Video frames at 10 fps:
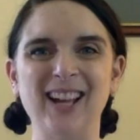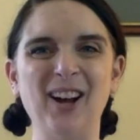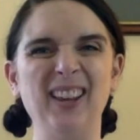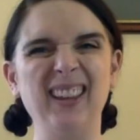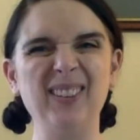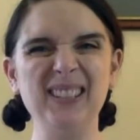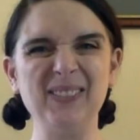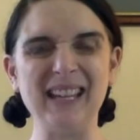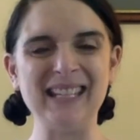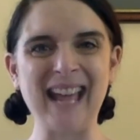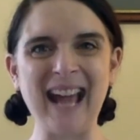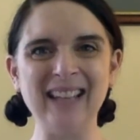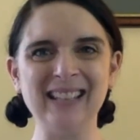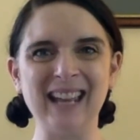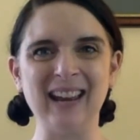Oh, that was
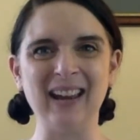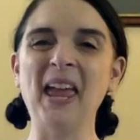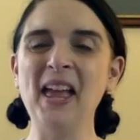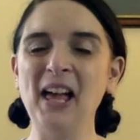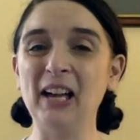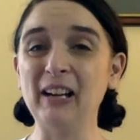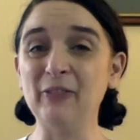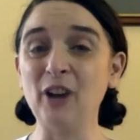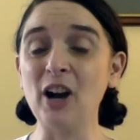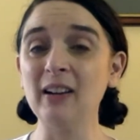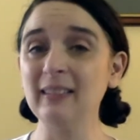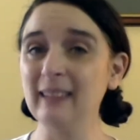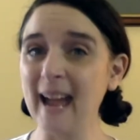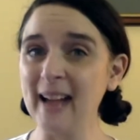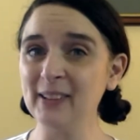fantastic. All right, for our
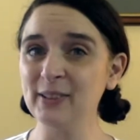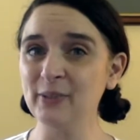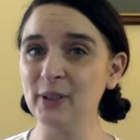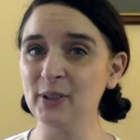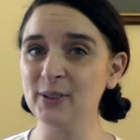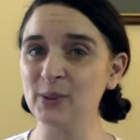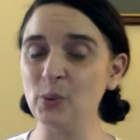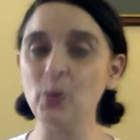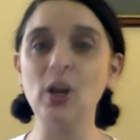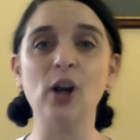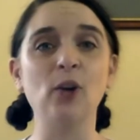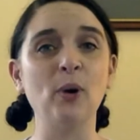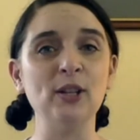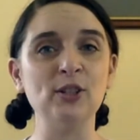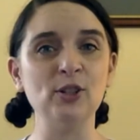last verse, we are
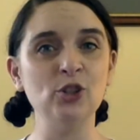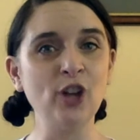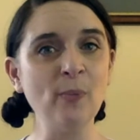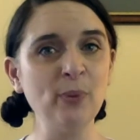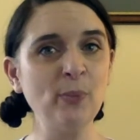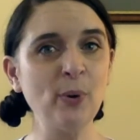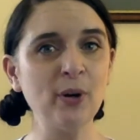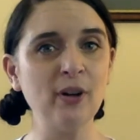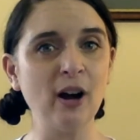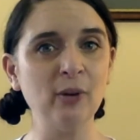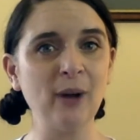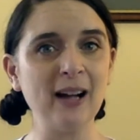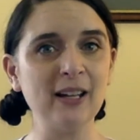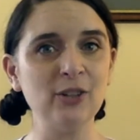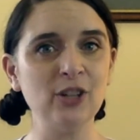going to jump aboard our
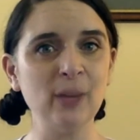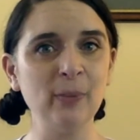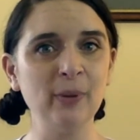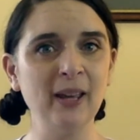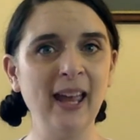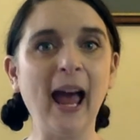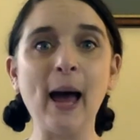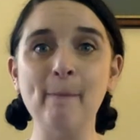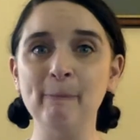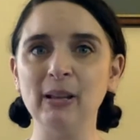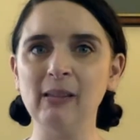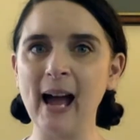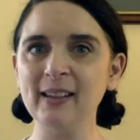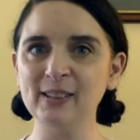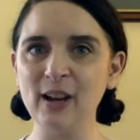rocket ship and
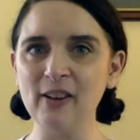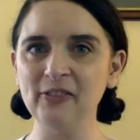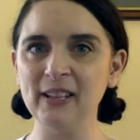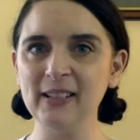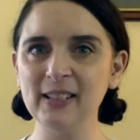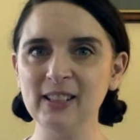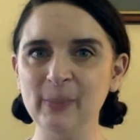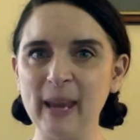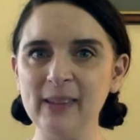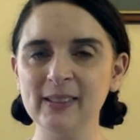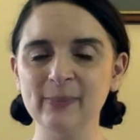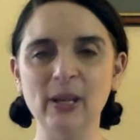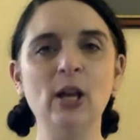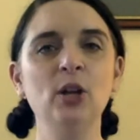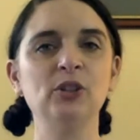blast off into space.
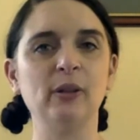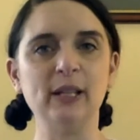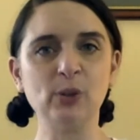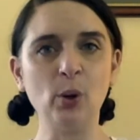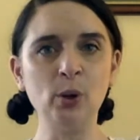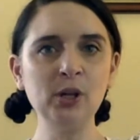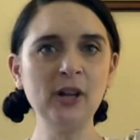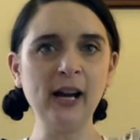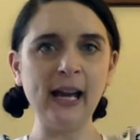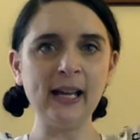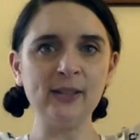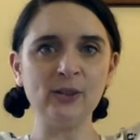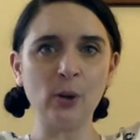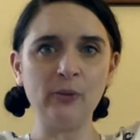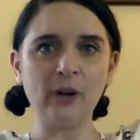So let's hold our hands
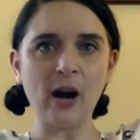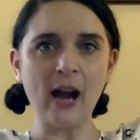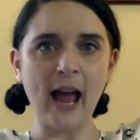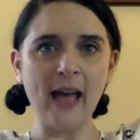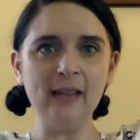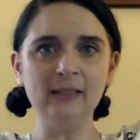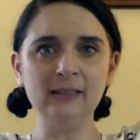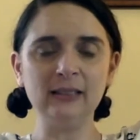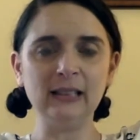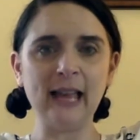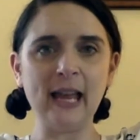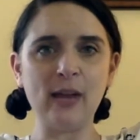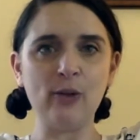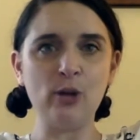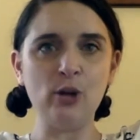over our head
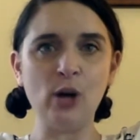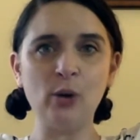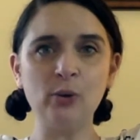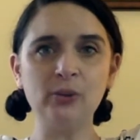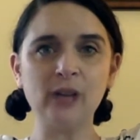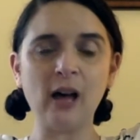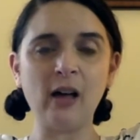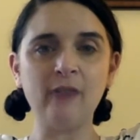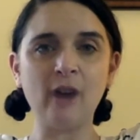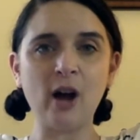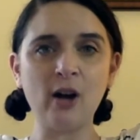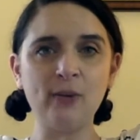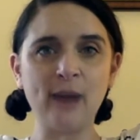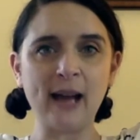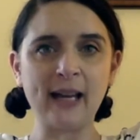like the nose of our
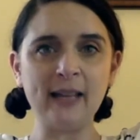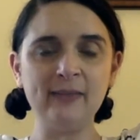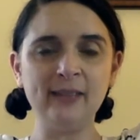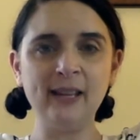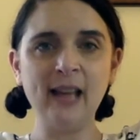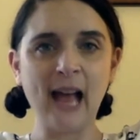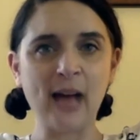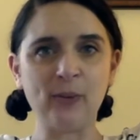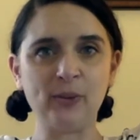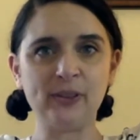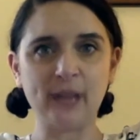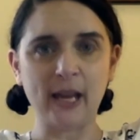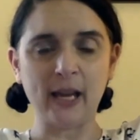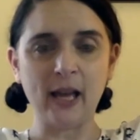rocket, and we'll sing,